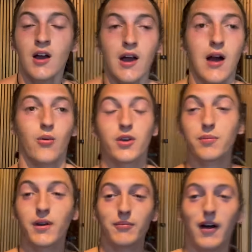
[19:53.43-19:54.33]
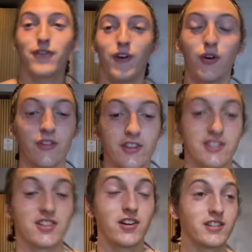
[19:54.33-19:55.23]
I want to bring my phone in the
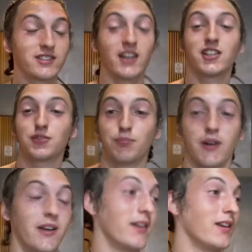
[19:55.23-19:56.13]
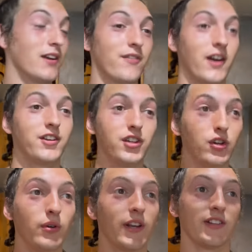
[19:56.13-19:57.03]
sauna sesh, but if I do,
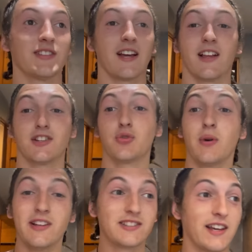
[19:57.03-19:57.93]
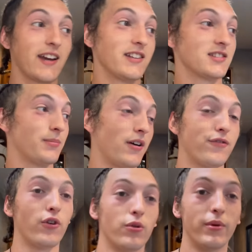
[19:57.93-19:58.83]
it'll take like 20 seconds and my
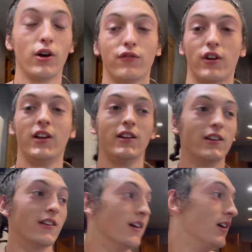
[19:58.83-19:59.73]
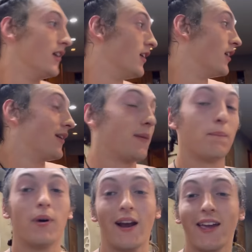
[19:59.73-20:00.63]
phone will be overheated.
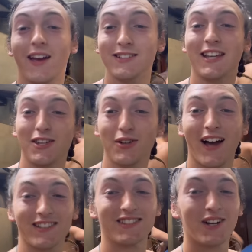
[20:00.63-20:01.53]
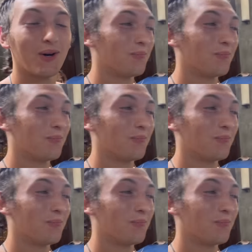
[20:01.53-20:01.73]
But I can't take you guys in the cold